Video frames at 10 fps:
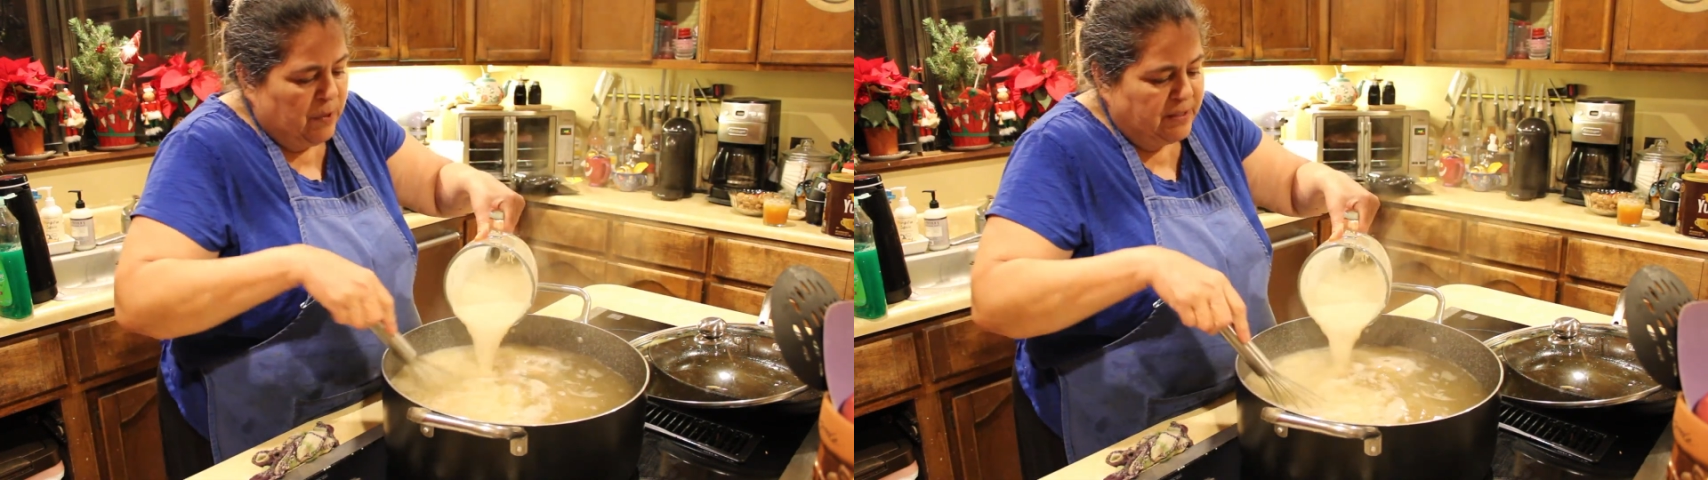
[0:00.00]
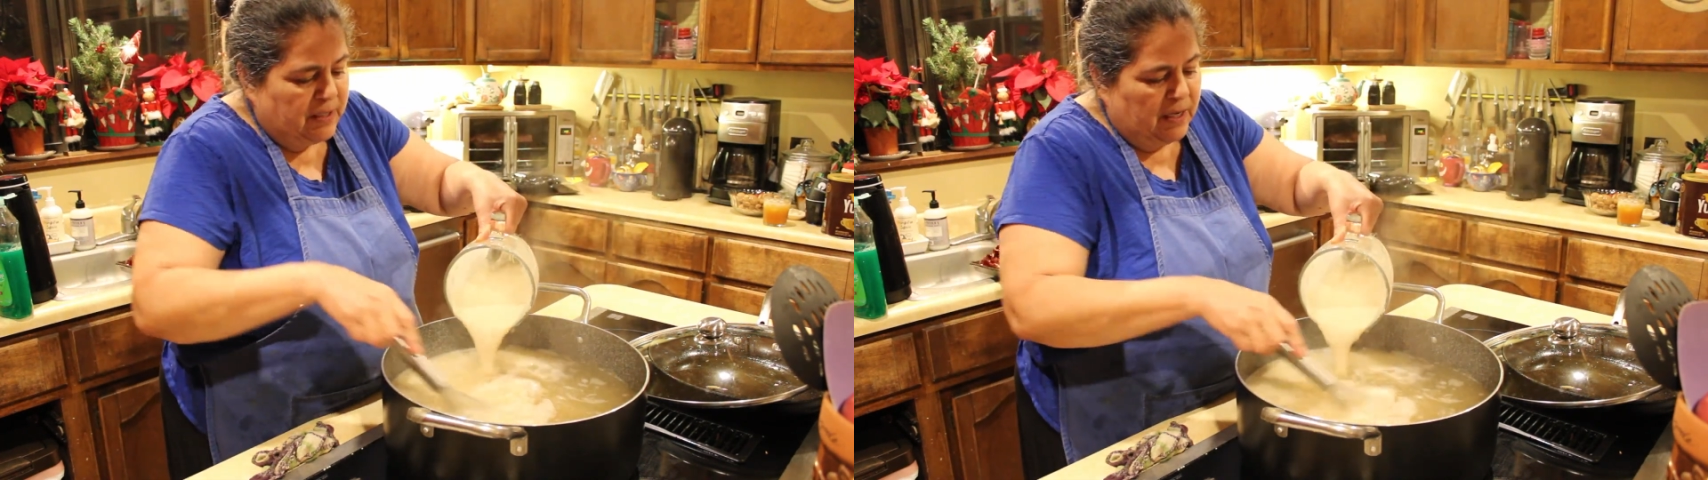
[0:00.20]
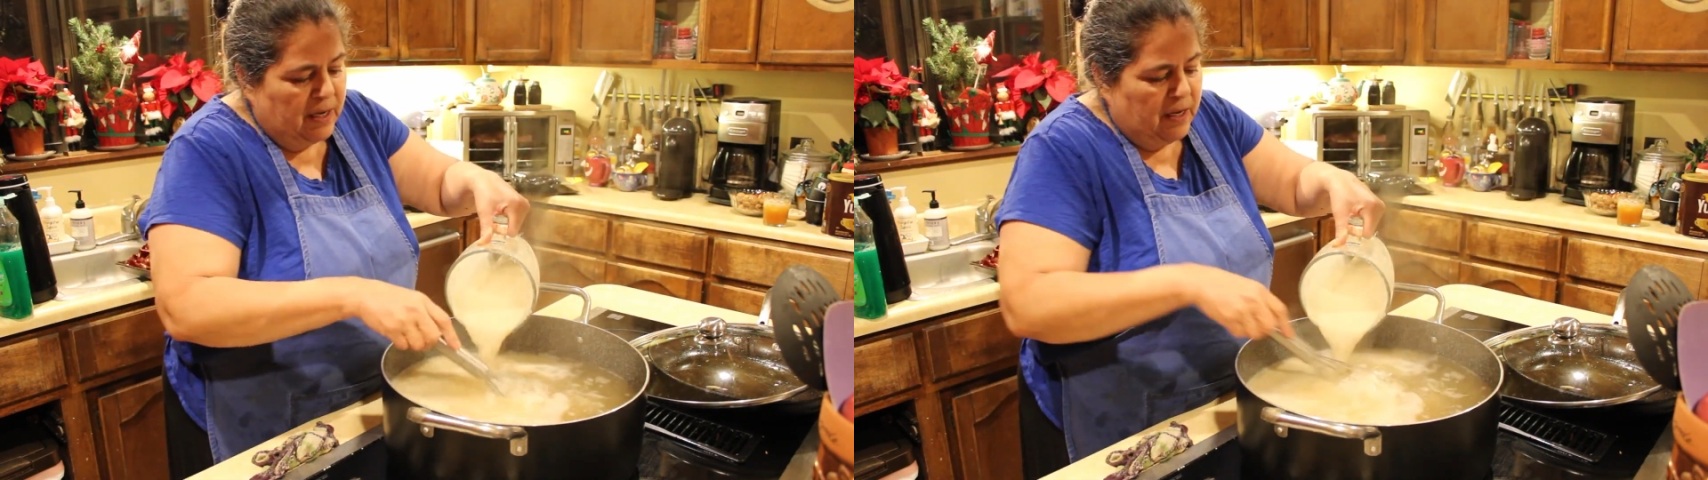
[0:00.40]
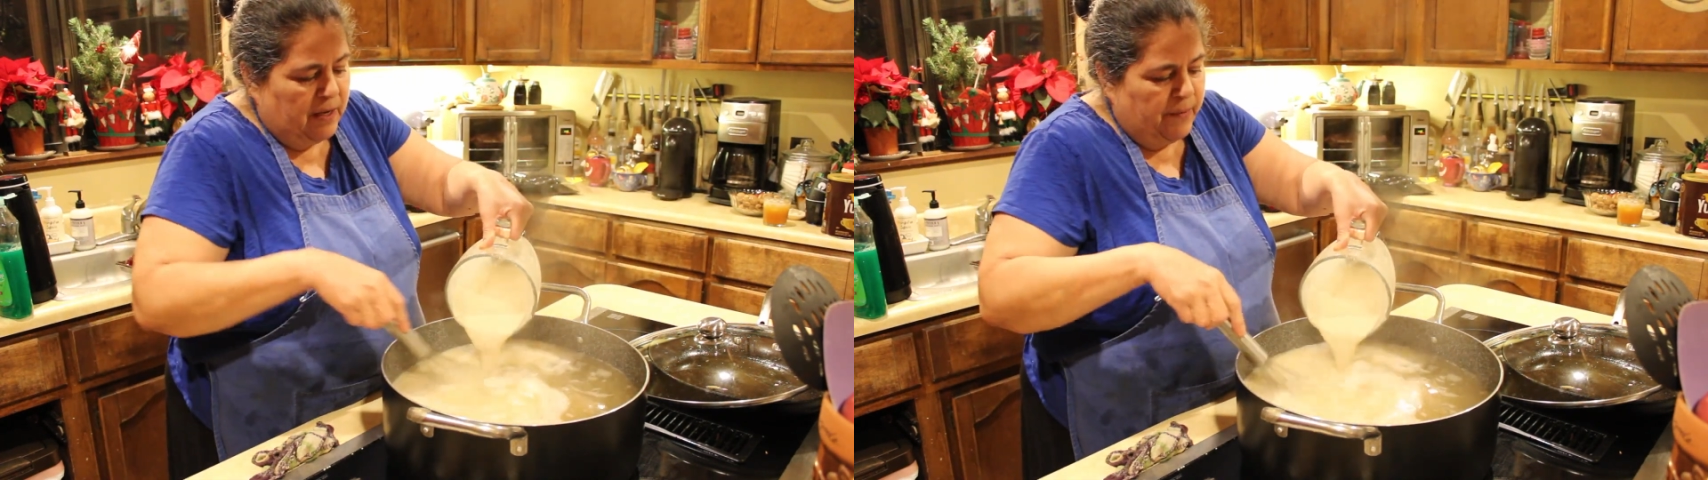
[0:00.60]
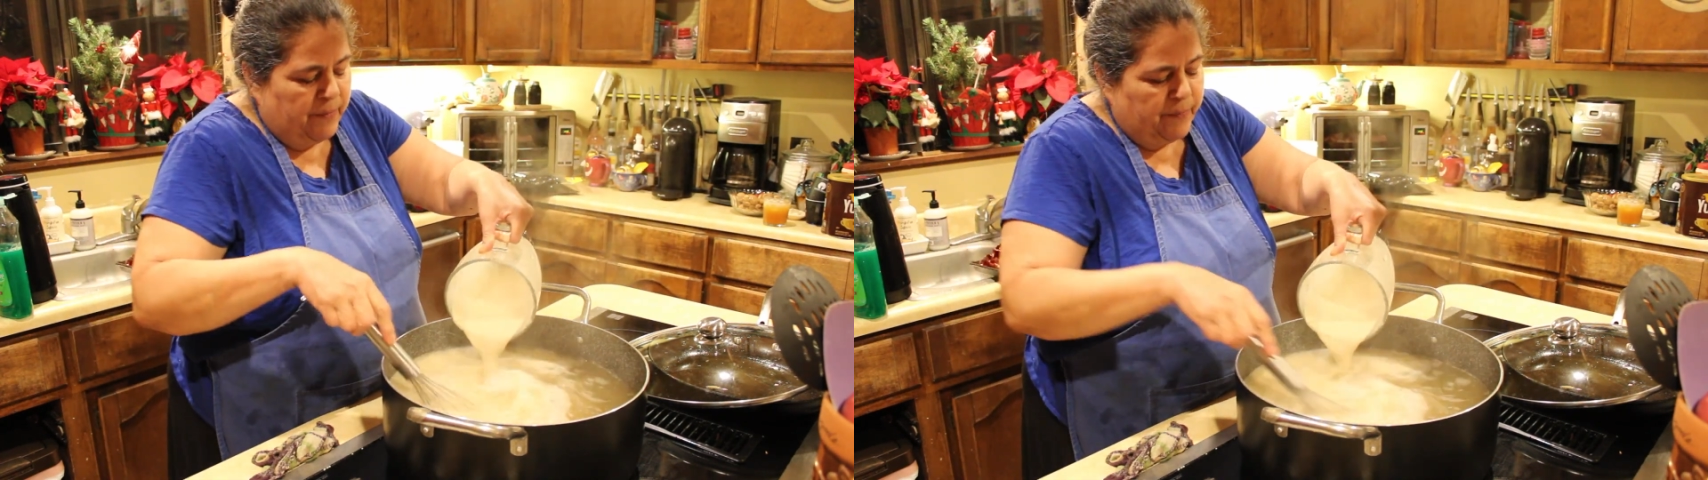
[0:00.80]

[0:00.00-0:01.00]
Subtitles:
whisking it.